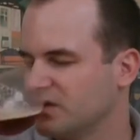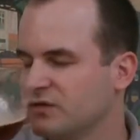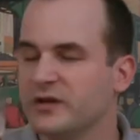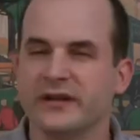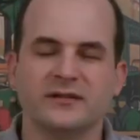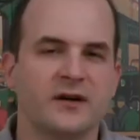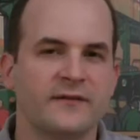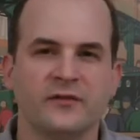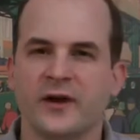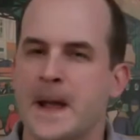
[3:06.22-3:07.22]
Really
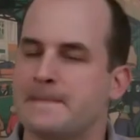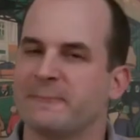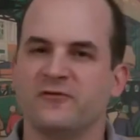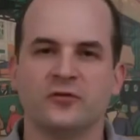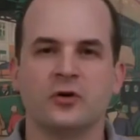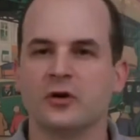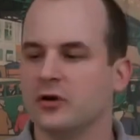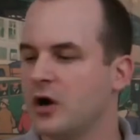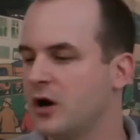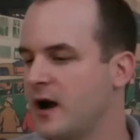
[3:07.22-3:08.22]
lovely
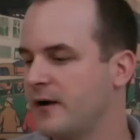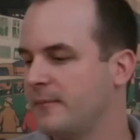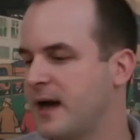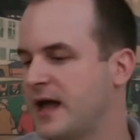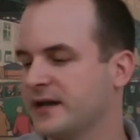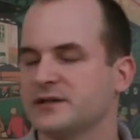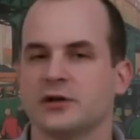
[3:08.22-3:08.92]
floral aromatics.